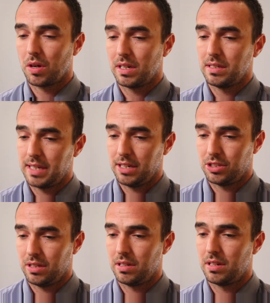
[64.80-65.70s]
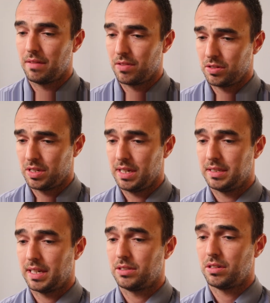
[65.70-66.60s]
organization, the Diversity
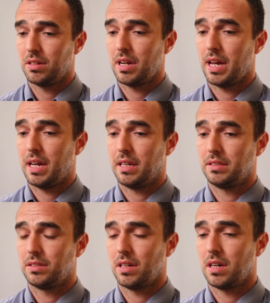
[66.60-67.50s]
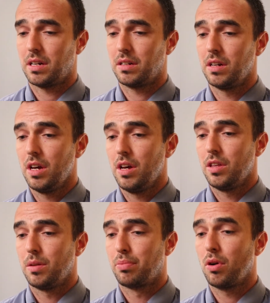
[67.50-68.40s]
Center, and uh,
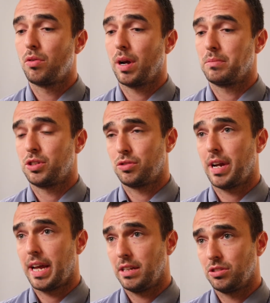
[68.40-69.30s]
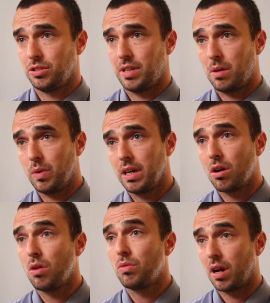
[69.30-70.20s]
the program Strange that we
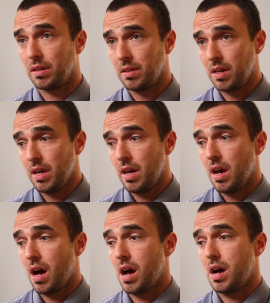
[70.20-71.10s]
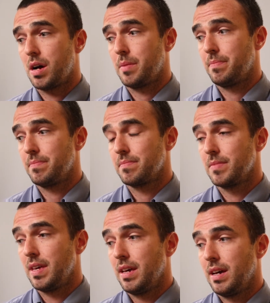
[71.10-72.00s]
co-run, um,
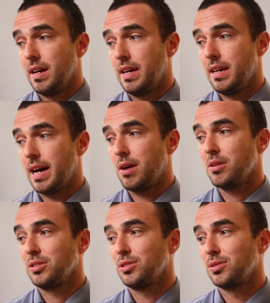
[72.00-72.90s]
our